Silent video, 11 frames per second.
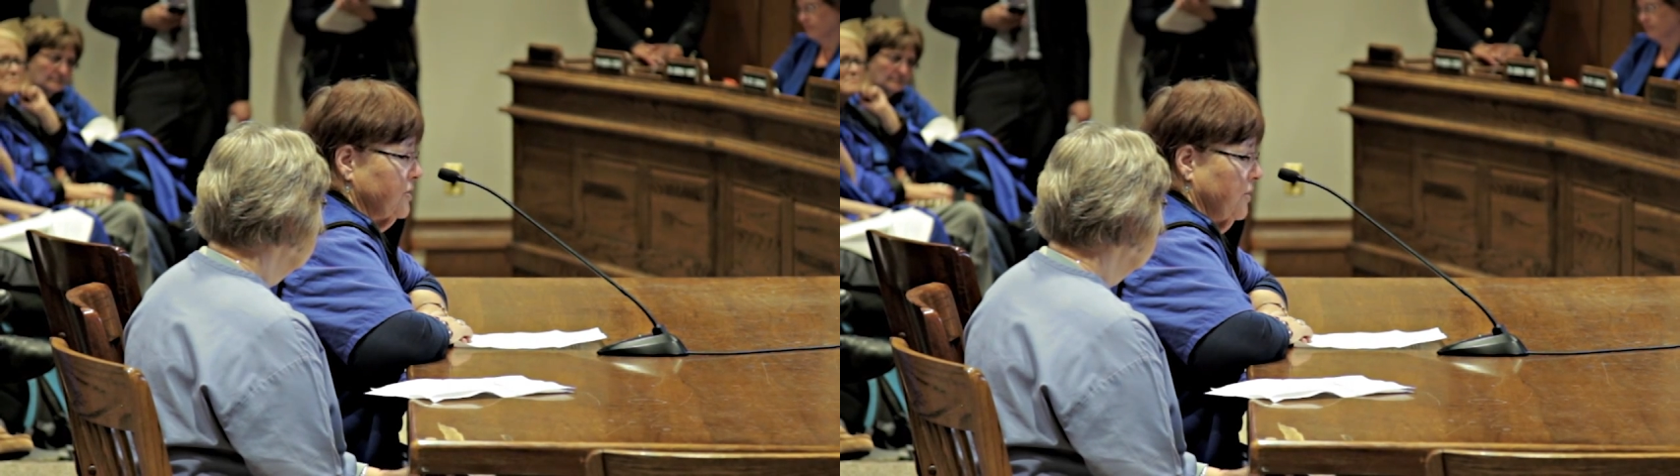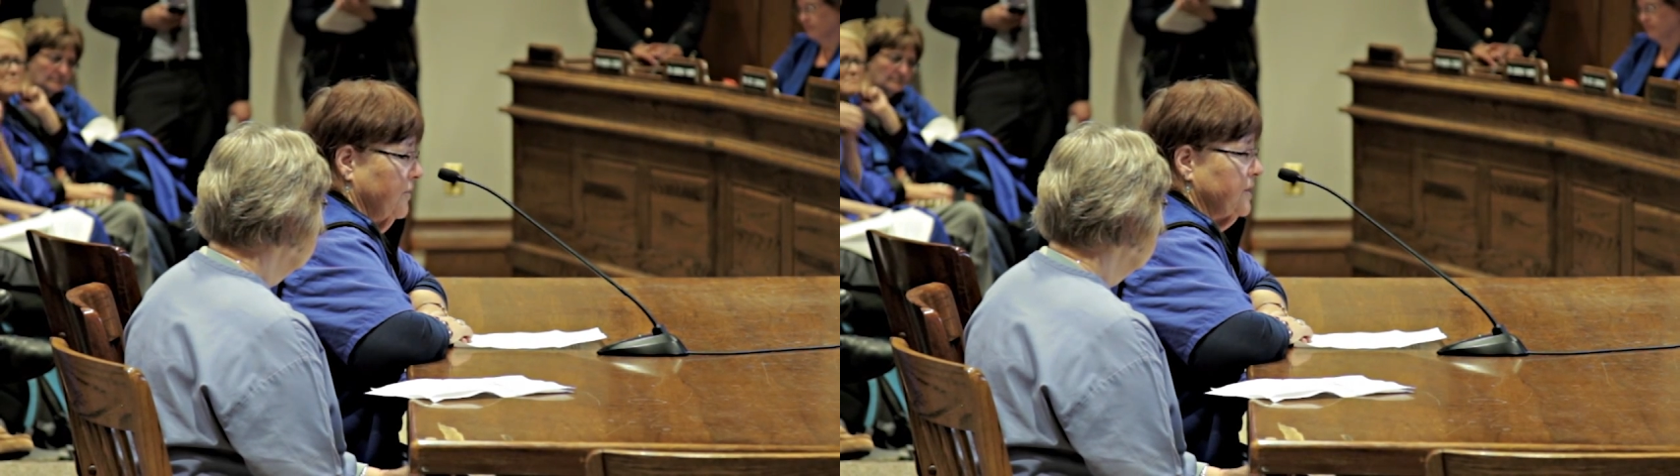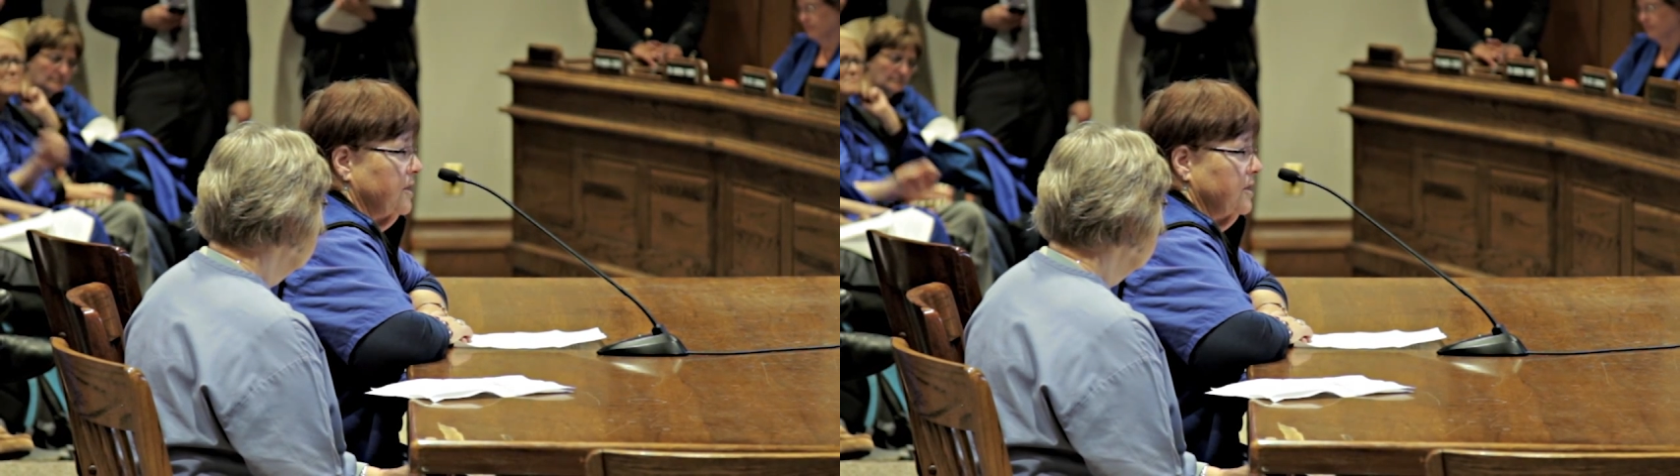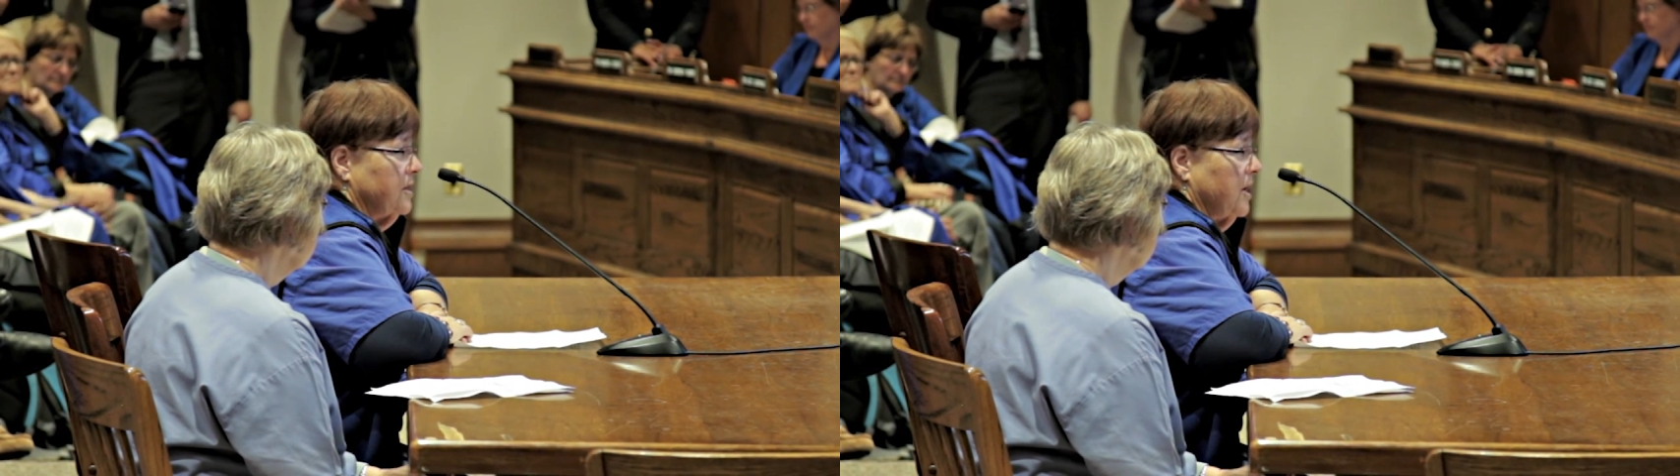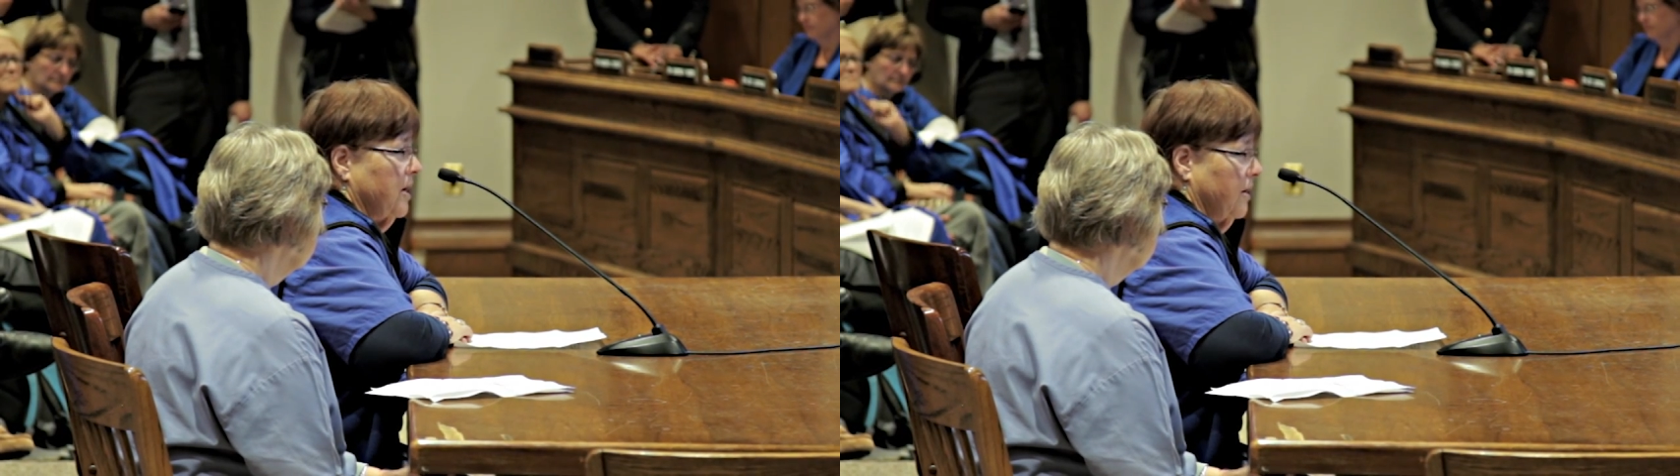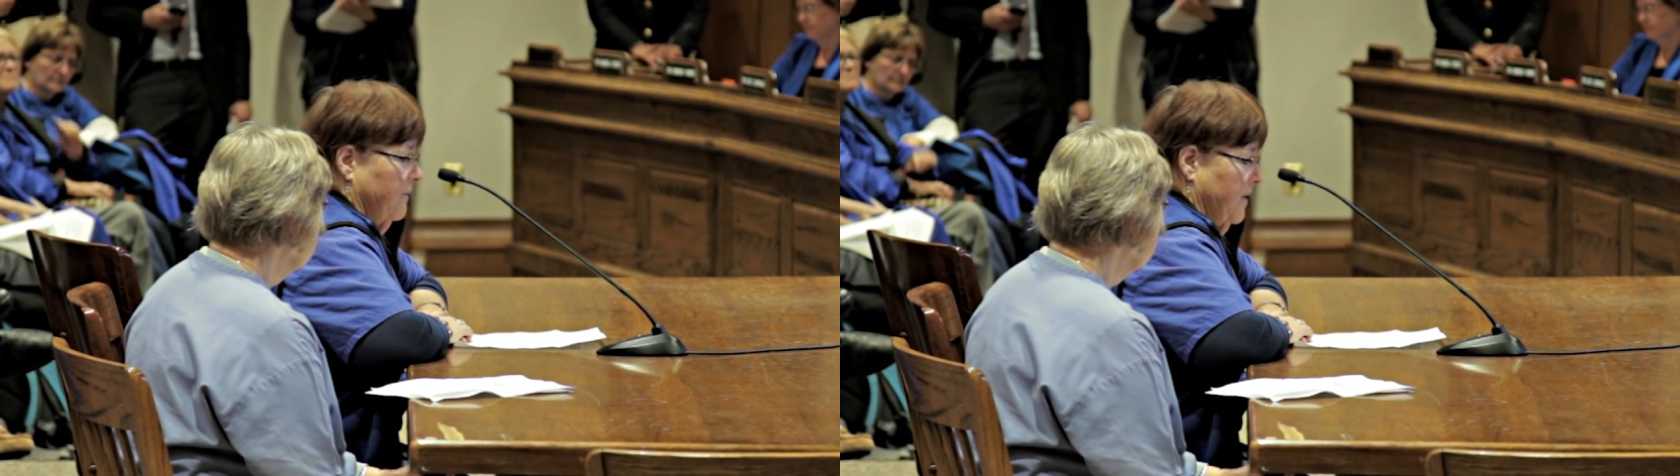services
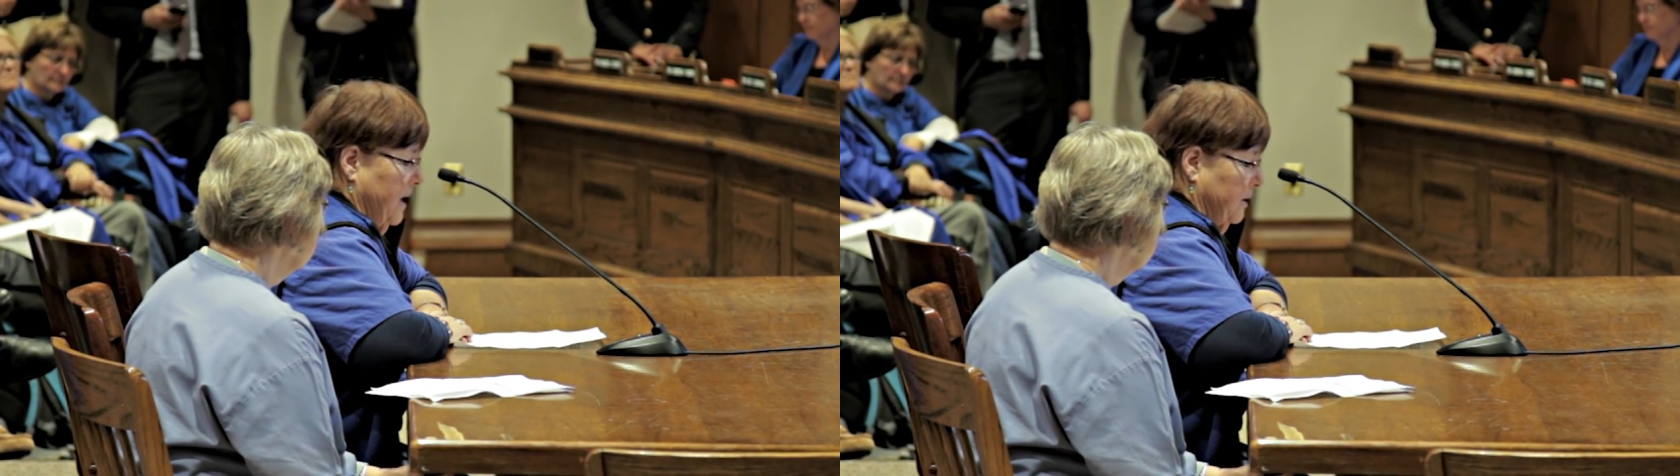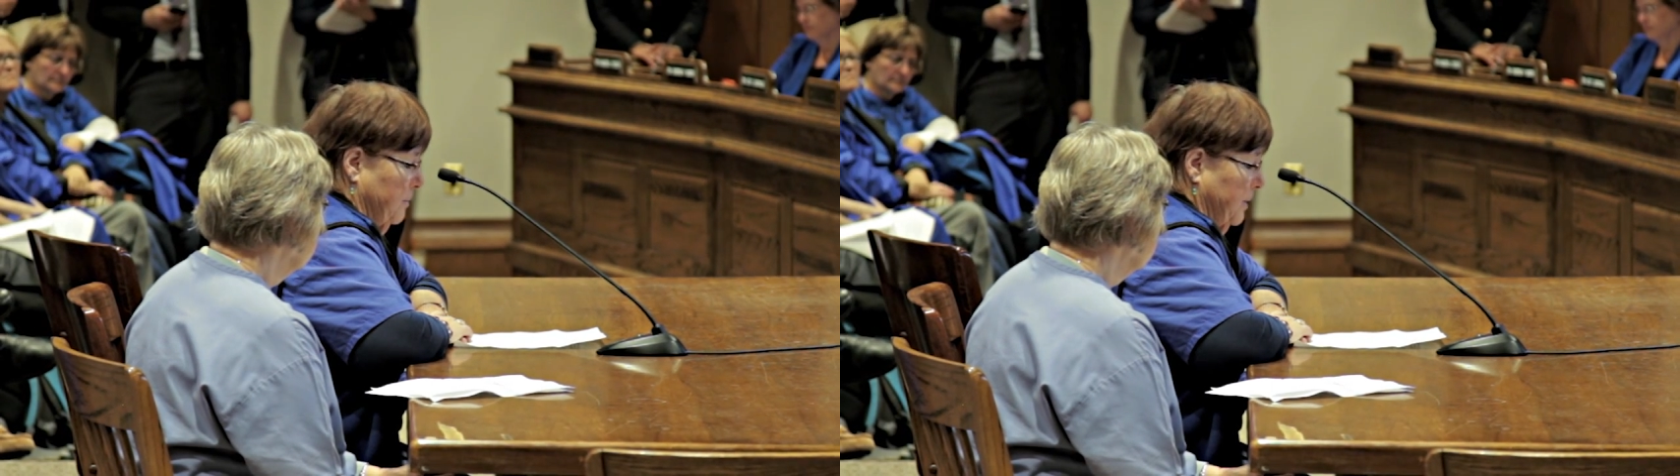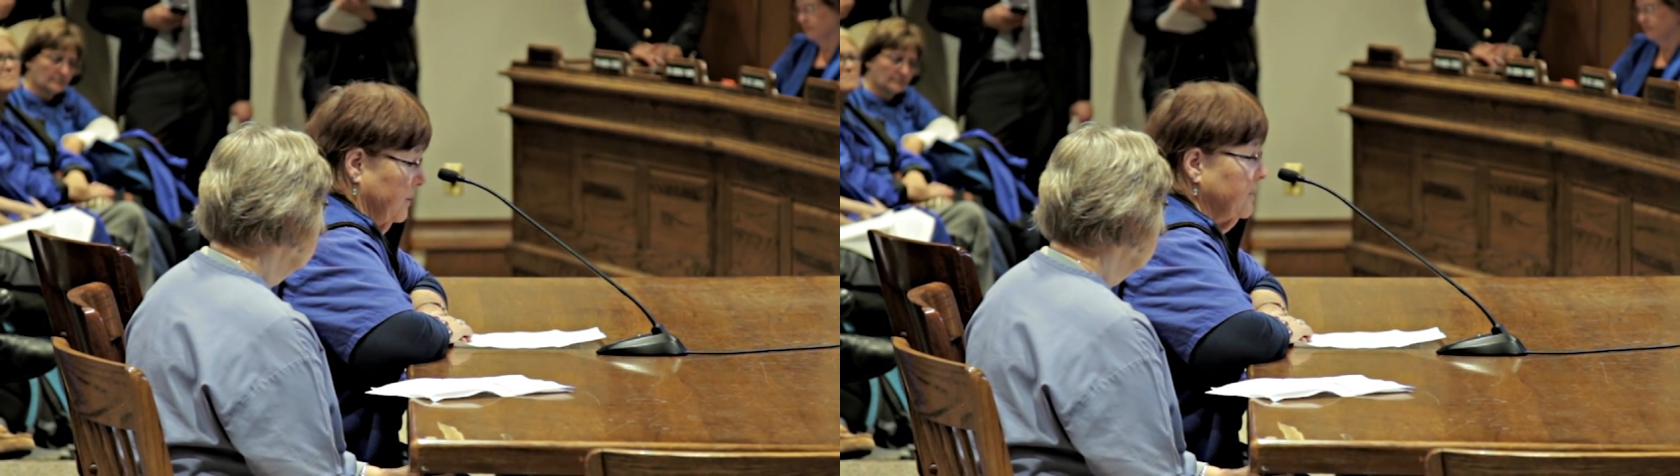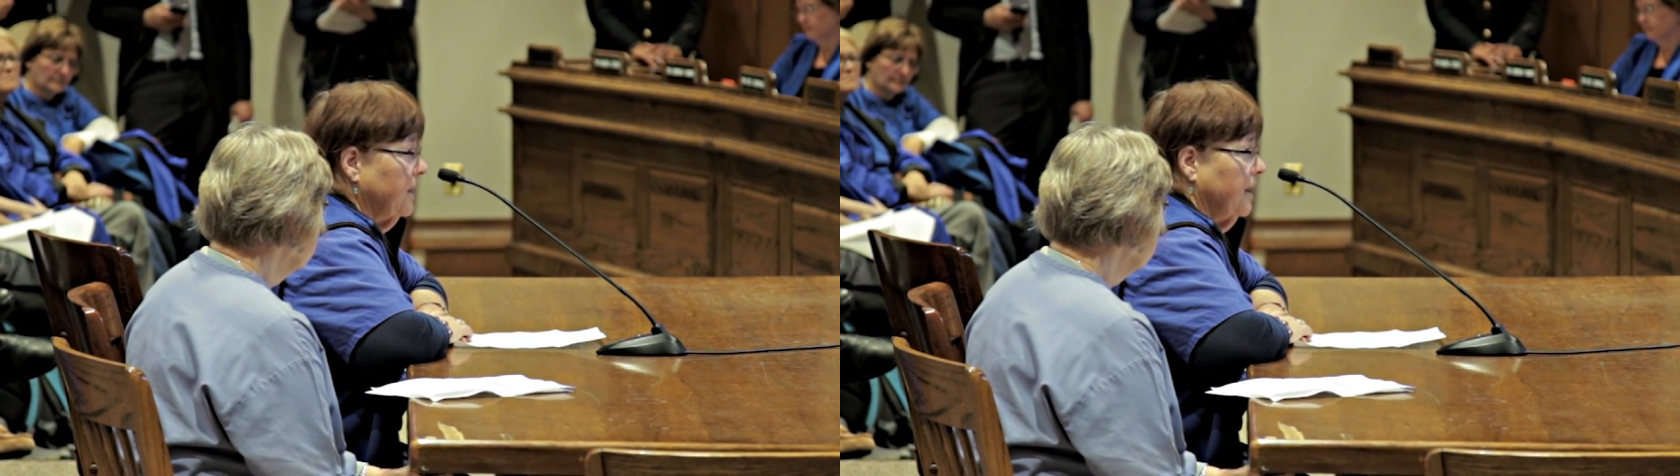available,